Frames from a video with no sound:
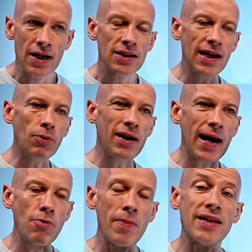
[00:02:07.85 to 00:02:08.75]
So that will
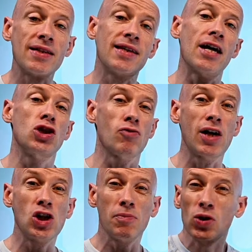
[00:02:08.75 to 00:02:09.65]
enable me to set a
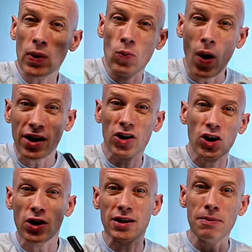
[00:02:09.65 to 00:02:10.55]
duration between 1 and
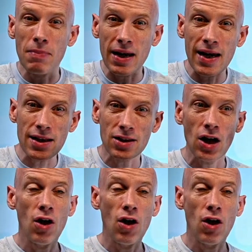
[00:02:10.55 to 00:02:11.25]
30 minutes